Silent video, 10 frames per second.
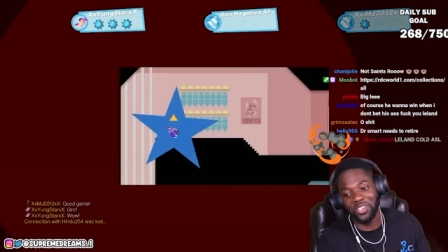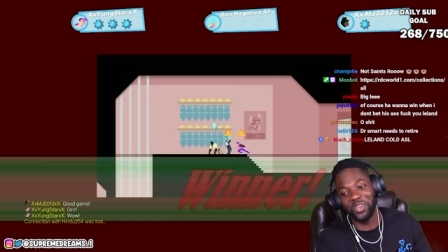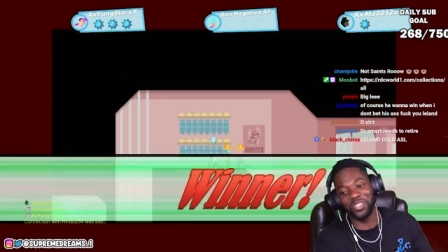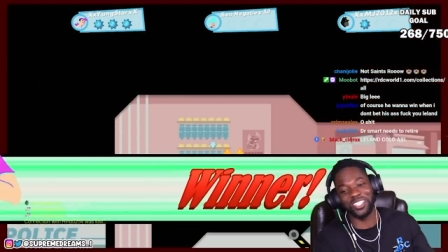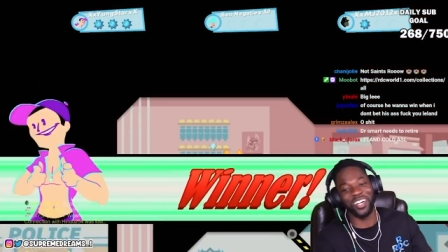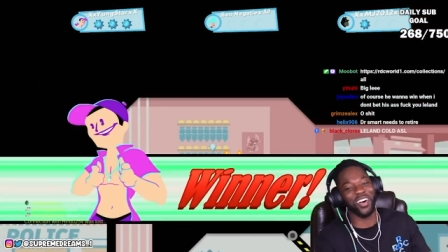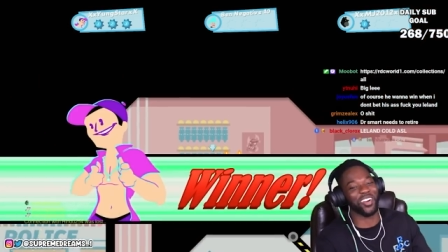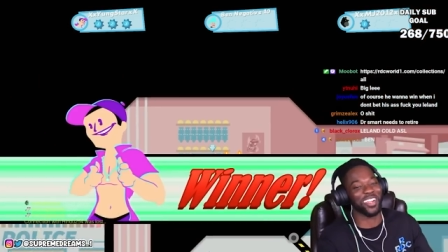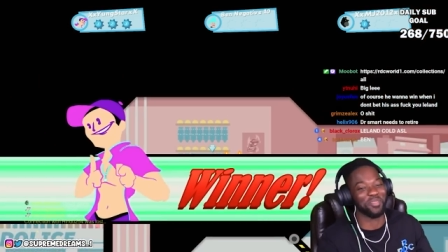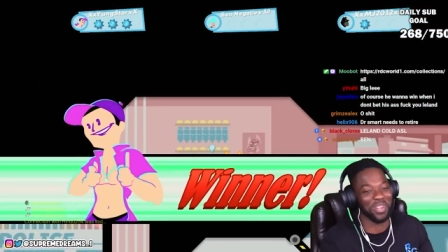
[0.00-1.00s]
was
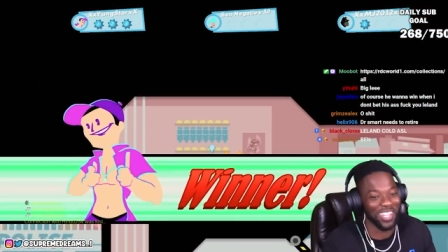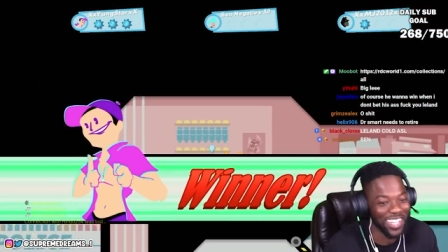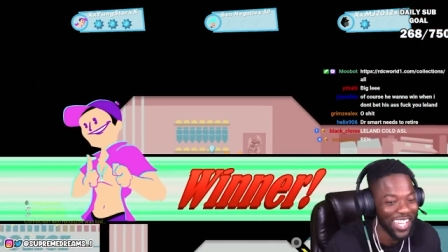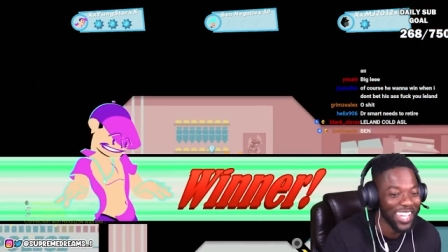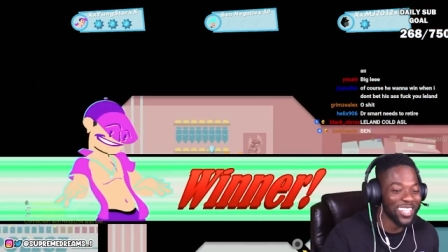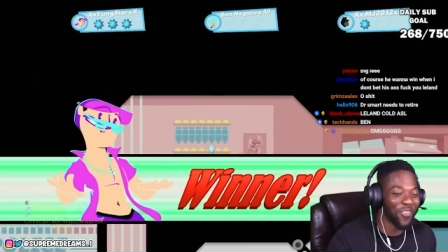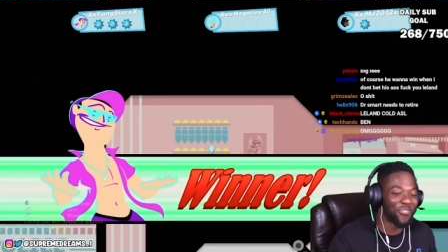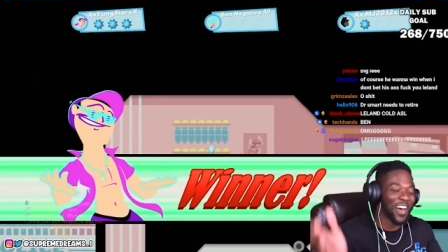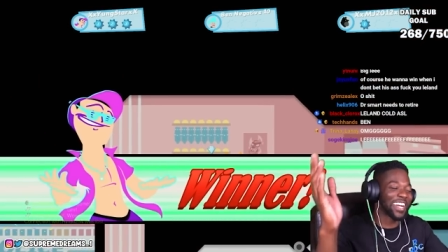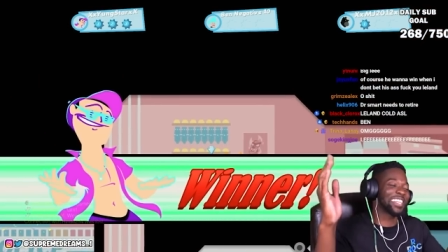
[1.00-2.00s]
sorry as fuck. Yes, I'm oh, sorry.
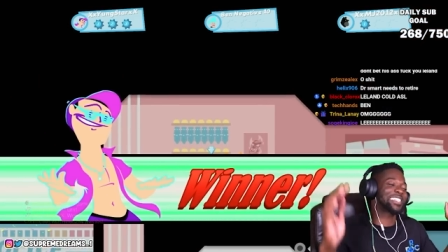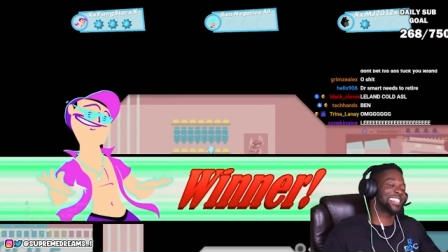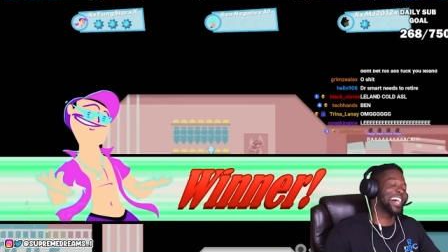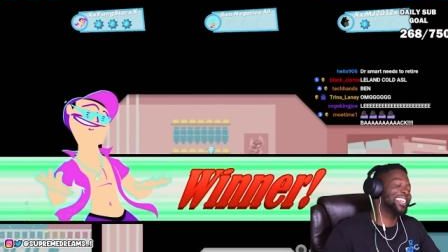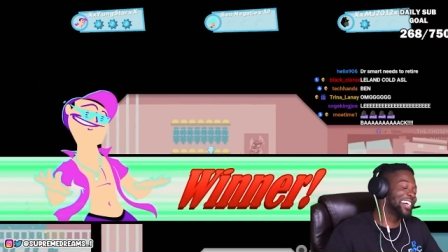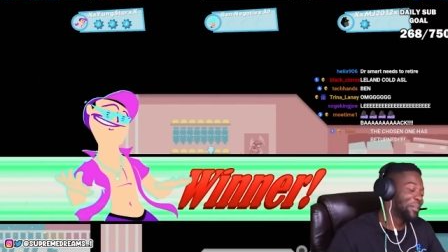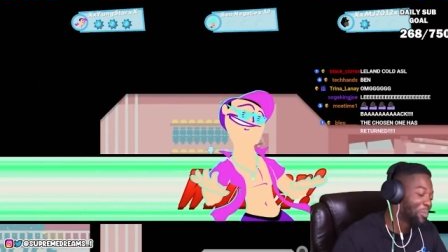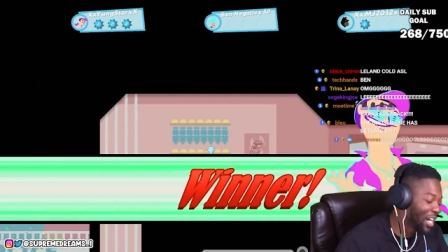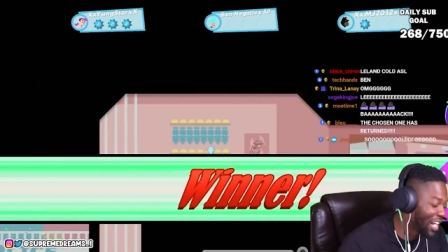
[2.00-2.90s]
Yes, that was a weak